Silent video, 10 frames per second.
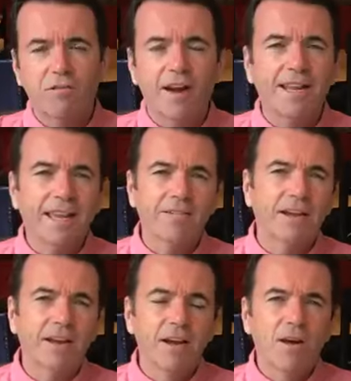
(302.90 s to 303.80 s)
Friday
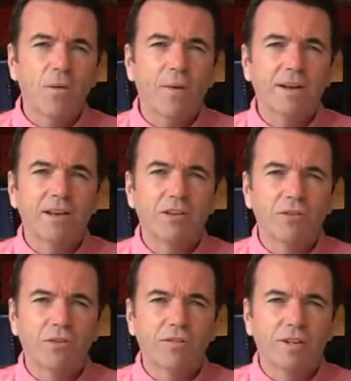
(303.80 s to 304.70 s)
evening when New
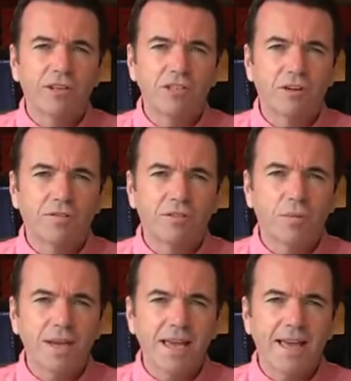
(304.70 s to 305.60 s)
York finishes off for the
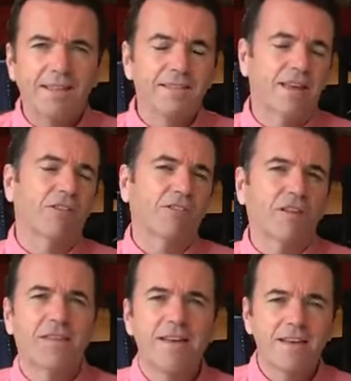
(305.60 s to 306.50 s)
weekend. Then on
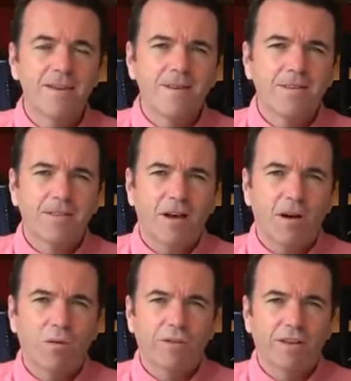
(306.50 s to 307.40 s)
Sunday, the
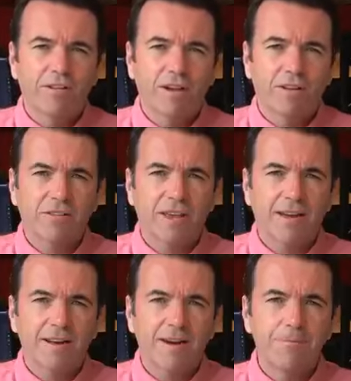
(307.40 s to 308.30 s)
whole thing starts
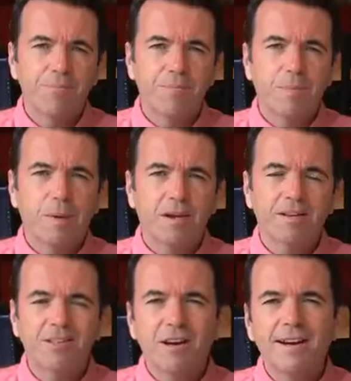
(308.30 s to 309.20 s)
again.
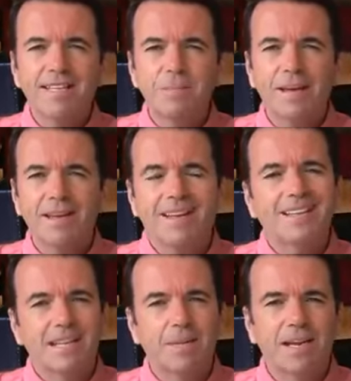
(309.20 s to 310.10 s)
But you don't need to be
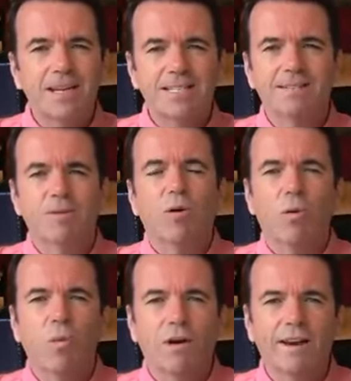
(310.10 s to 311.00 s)
intimidated
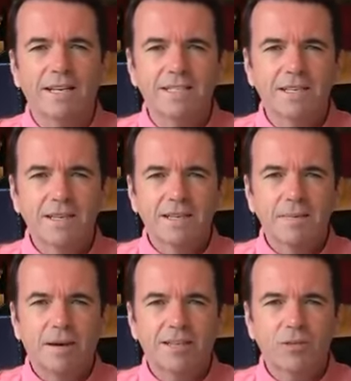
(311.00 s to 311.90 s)
or worried
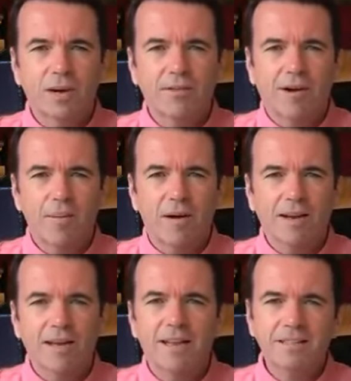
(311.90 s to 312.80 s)
by this 24-hour
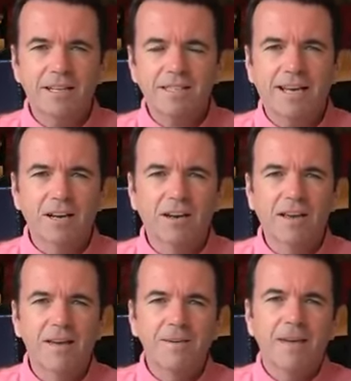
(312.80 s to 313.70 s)
market. Let's take a
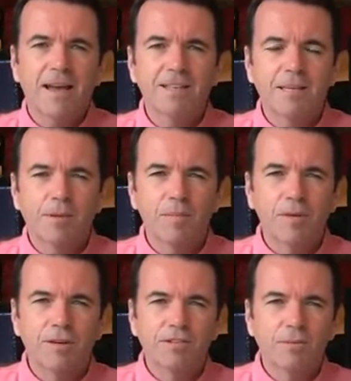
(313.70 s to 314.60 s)
look at some of the
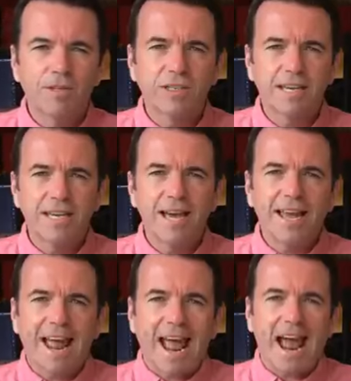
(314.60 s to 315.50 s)
moves that we see
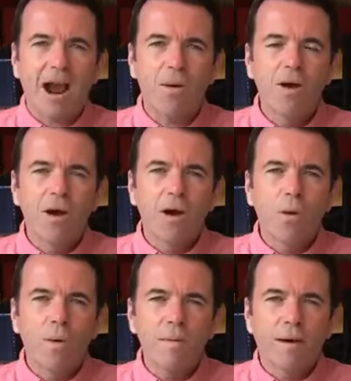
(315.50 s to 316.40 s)
and how
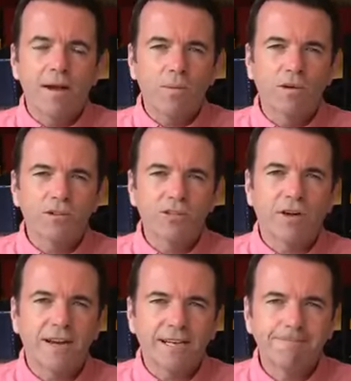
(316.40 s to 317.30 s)
we might want to
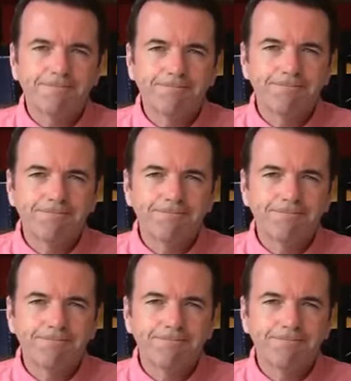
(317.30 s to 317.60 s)
trade it.